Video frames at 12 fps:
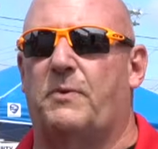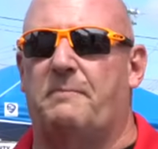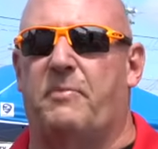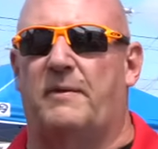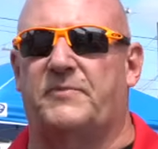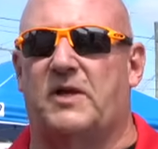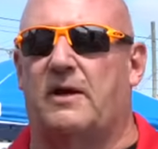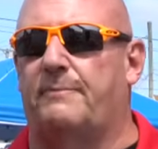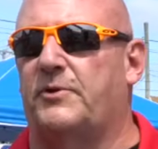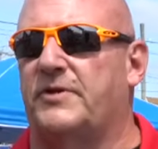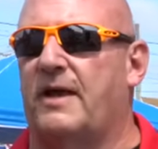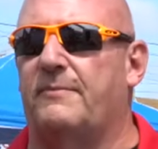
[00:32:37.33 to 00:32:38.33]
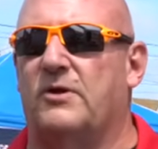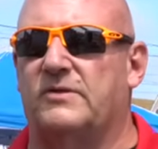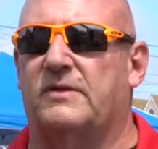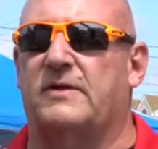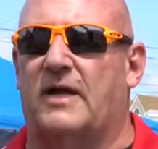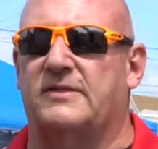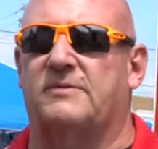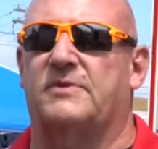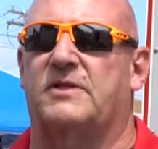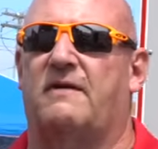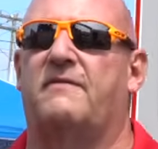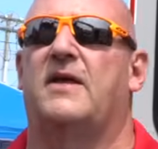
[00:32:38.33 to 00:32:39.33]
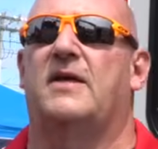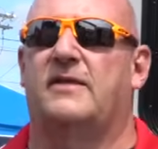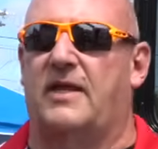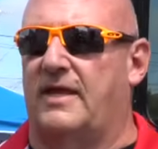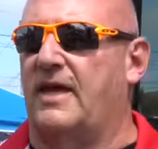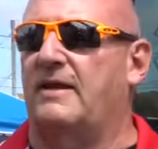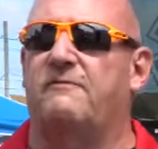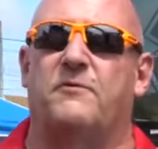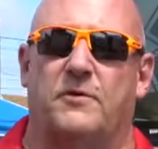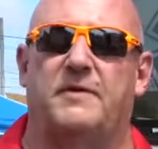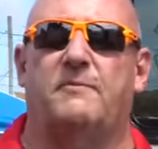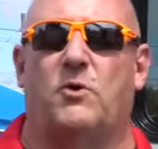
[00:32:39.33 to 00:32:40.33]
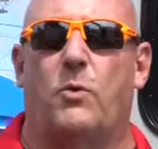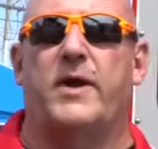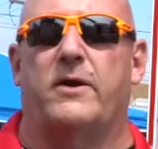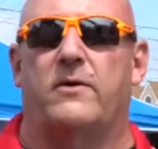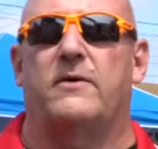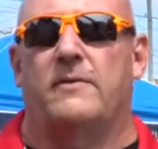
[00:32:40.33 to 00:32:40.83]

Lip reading: We bumped a couple demos and got some stuff to get it for them quicker.